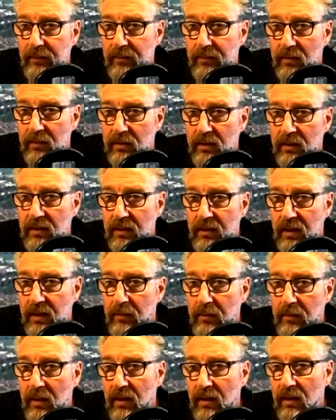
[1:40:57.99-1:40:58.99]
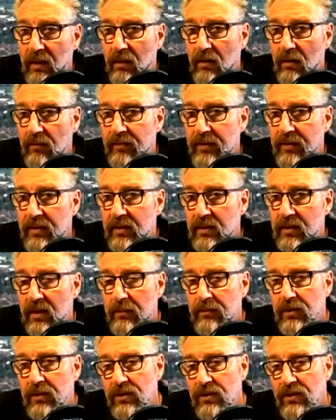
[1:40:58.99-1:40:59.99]
I'm sitting in my little office and I'm
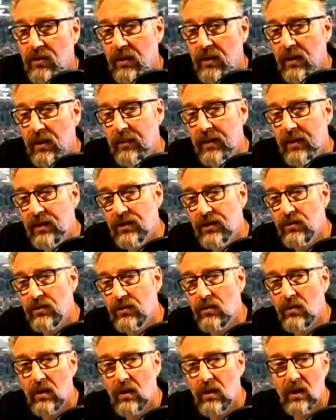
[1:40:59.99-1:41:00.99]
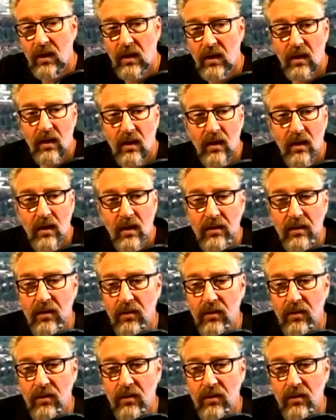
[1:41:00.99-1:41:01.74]
just trying to make sure that